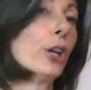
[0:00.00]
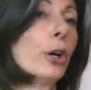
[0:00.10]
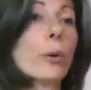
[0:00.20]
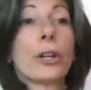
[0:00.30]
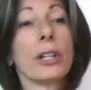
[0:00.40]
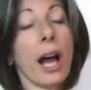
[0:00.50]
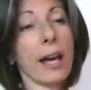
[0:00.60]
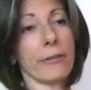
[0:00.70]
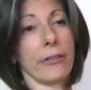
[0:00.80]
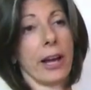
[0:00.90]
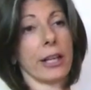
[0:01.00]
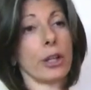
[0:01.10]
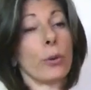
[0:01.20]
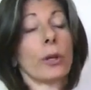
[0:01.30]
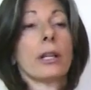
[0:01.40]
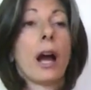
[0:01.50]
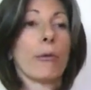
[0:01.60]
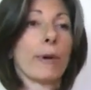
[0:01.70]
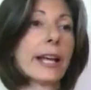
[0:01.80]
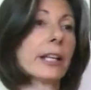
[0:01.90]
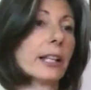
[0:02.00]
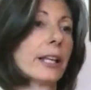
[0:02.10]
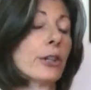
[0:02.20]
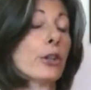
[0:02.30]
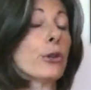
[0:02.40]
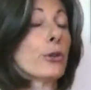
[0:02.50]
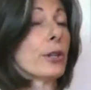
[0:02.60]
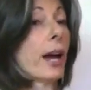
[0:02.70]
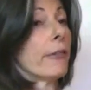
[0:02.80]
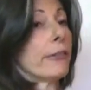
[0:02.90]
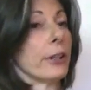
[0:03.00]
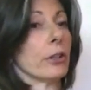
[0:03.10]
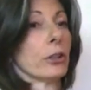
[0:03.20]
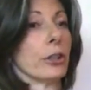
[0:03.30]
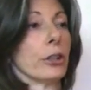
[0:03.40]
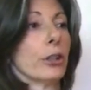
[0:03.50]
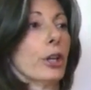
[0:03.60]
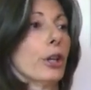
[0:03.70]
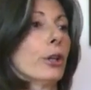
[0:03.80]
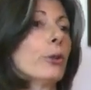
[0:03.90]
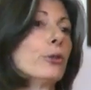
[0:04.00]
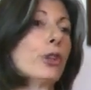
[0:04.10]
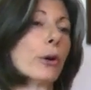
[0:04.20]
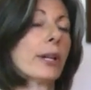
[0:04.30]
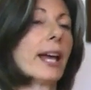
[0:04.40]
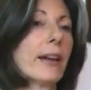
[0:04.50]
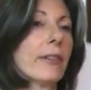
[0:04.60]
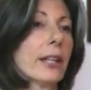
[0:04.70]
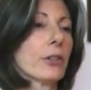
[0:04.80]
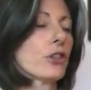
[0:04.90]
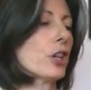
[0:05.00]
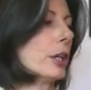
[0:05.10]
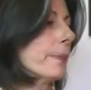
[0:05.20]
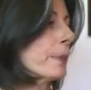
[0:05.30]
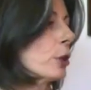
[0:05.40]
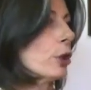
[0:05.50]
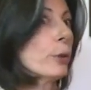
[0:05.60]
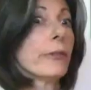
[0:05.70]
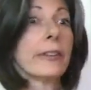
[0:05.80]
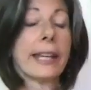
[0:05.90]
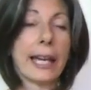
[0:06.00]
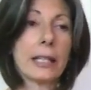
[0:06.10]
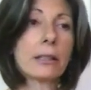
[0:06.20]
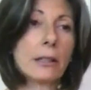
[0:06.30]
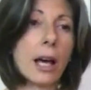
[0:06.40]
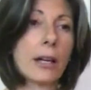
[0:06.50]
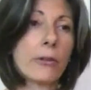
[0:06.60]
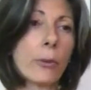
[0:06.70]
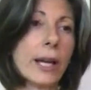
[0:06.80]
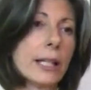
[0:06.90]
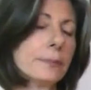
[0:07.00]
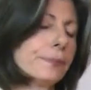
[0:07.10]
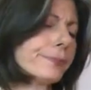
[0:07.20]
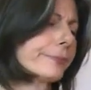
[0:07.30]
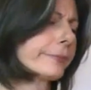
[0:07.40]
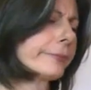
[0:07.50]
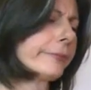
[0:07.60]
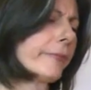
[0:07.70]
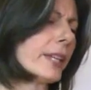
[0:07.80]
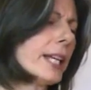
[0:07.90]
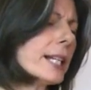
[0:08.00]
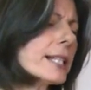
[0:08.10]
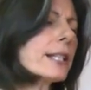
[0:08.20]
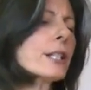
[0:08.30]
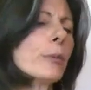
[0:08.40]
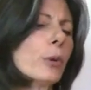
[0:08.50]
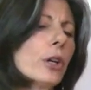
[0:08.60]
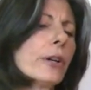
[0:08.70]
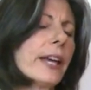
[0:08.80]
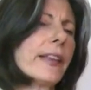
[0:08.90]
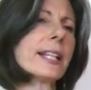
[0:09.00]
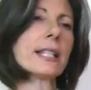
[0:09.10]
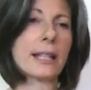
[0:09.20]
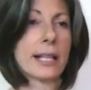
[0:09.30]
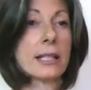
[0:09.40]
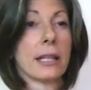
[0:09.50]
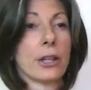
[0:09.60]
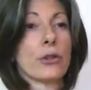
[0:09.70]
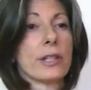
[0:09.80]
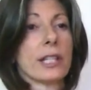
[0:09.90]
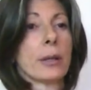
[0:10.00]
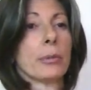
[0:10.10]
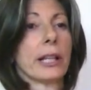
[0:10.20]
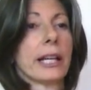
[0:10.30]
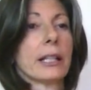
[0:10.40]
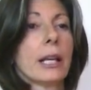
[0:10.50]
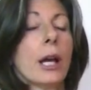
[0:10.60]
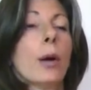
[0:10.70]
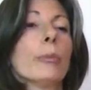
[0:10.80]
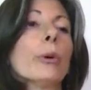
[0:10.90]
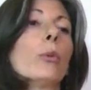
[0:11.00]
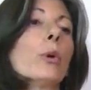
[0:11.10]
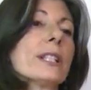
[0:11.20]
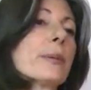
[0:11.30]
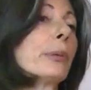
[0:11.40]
who are not fine, who are not regulated, who do not feel good, who don't have energy, who have gained a lot of weight. And I said to him, well, okay, that's an interesting plan, but what's